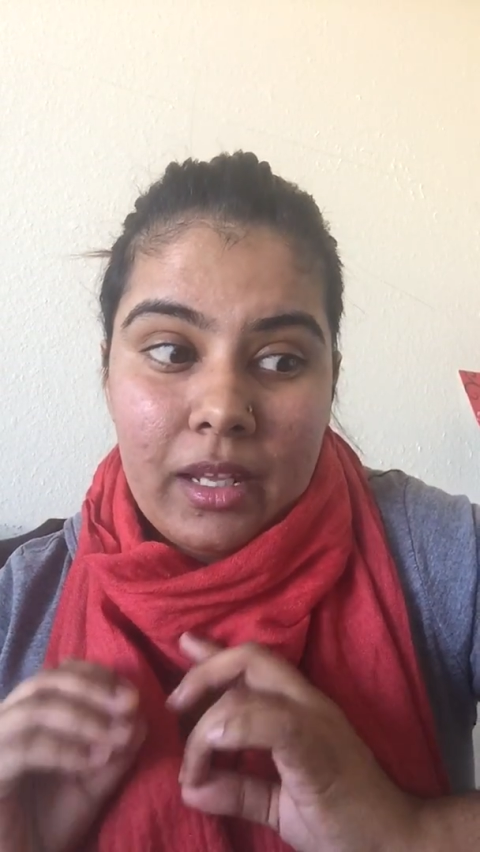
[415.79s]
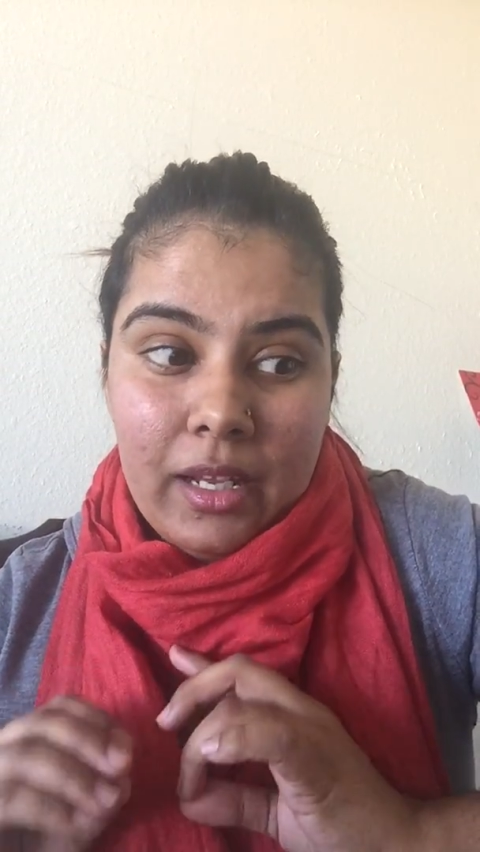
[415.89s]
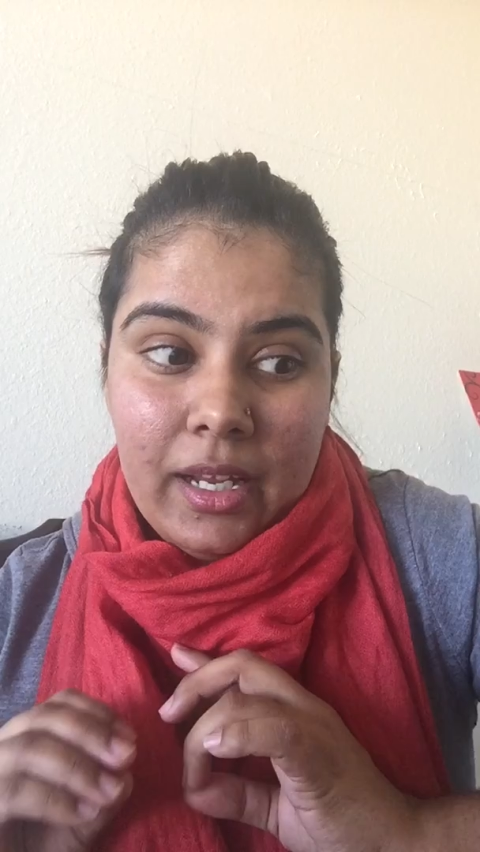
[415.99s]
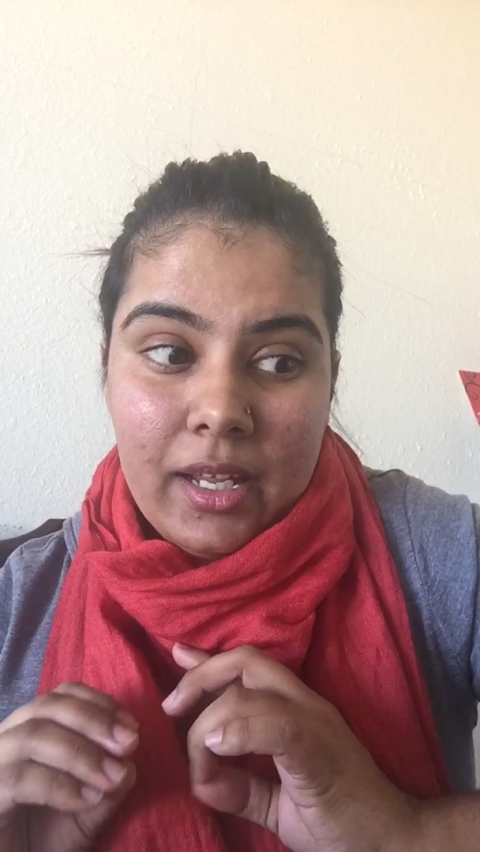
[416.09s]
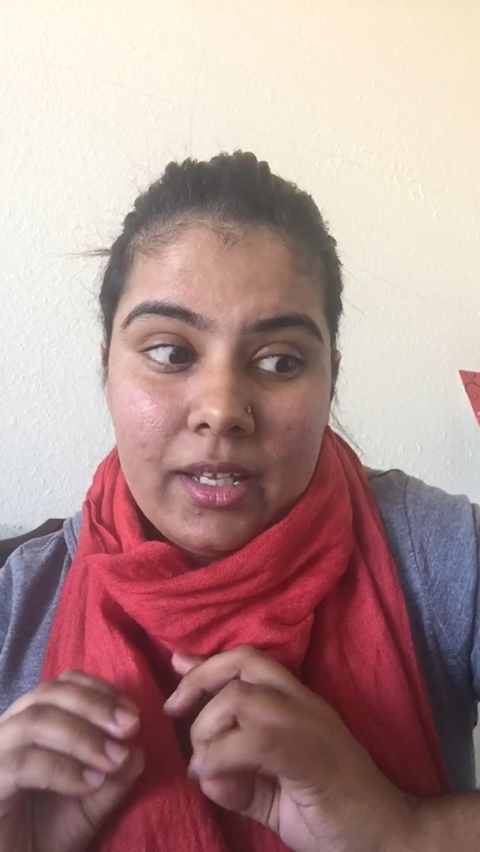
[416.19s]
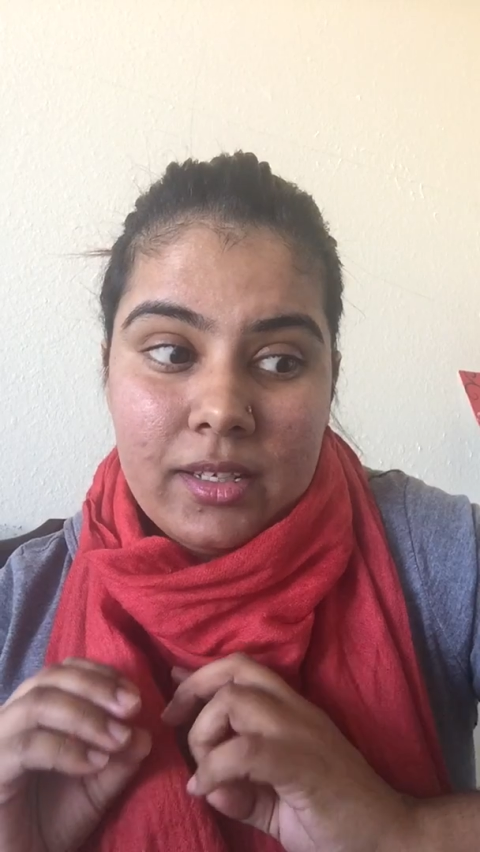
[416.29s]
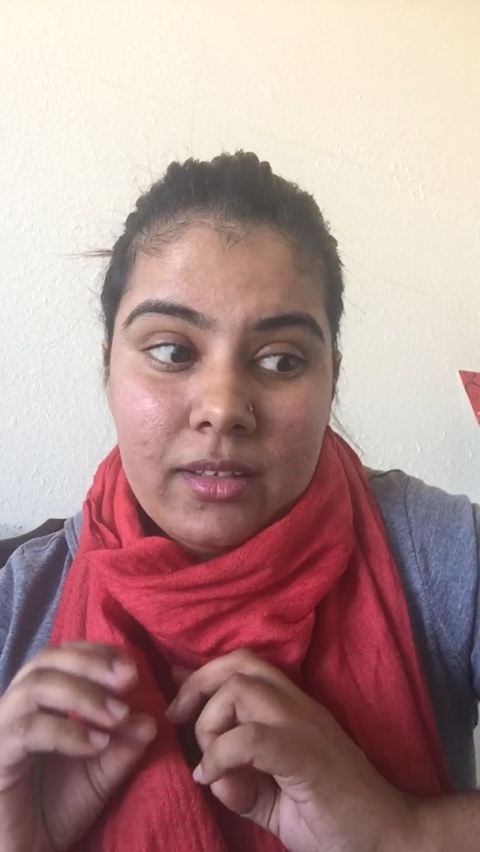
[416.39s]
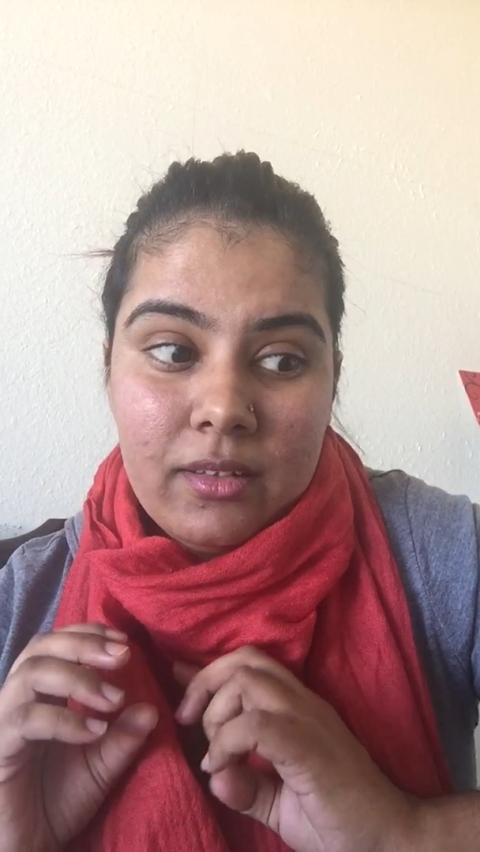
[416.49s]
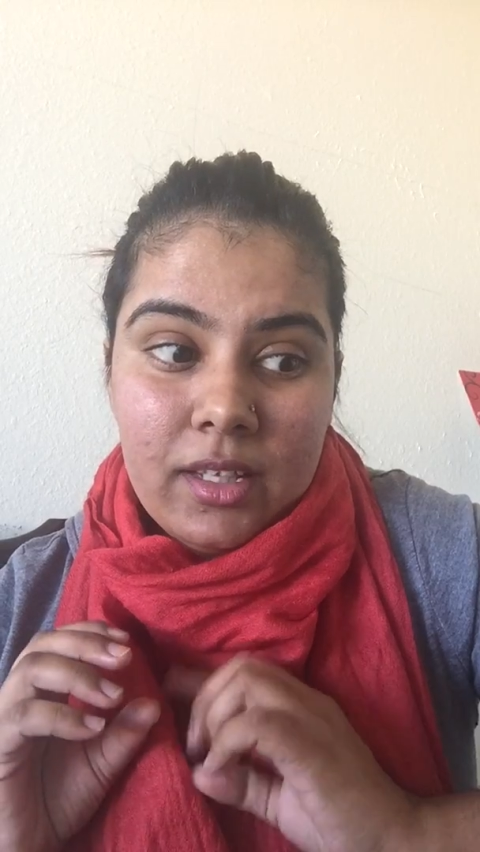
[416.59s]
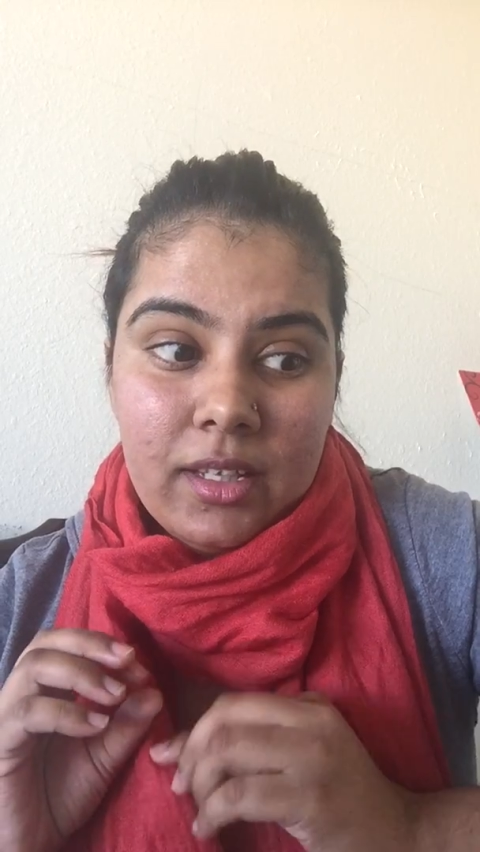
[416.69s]
And
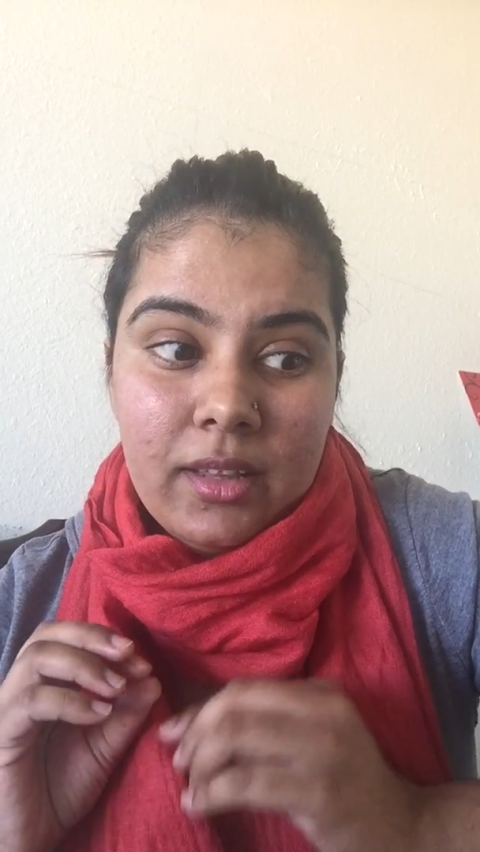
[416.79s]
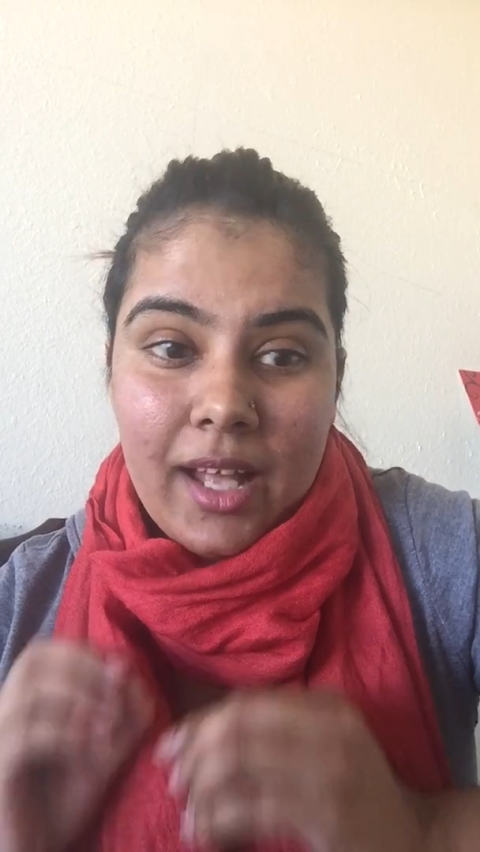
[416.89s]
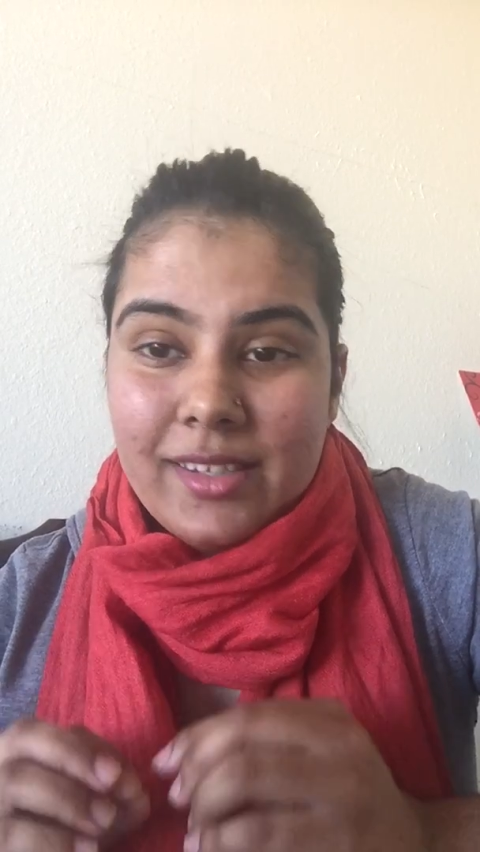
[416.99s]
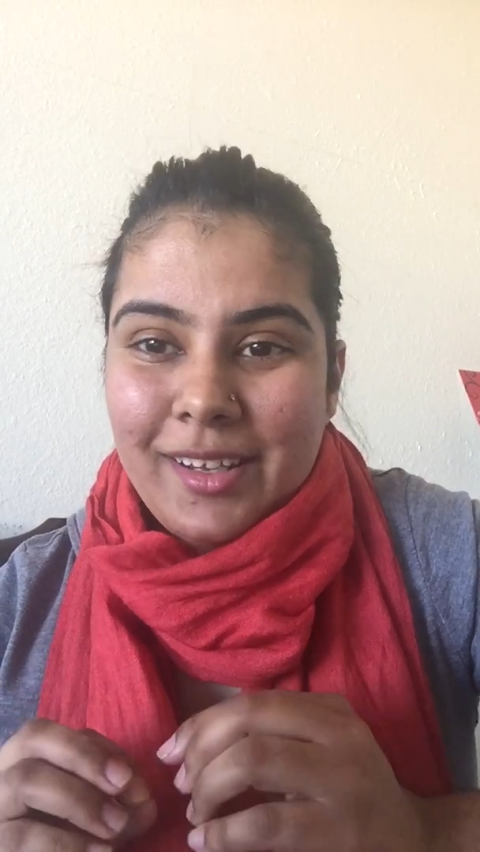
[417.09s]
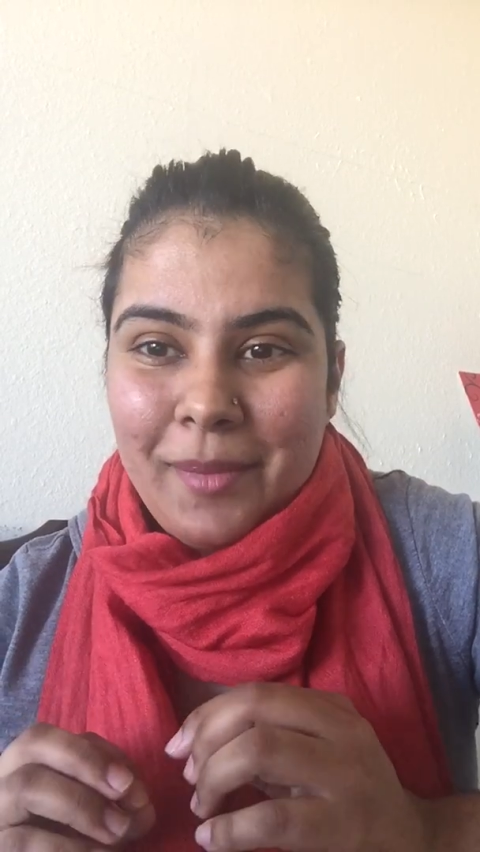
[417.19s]
the last thing